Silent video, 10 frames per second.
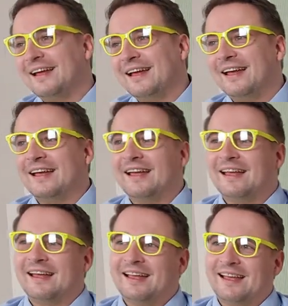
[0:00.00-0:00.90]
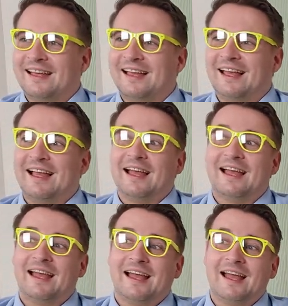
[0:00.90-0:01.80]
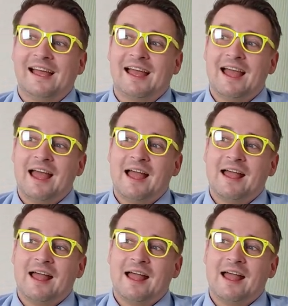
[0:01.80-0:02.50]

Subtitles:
[no speech]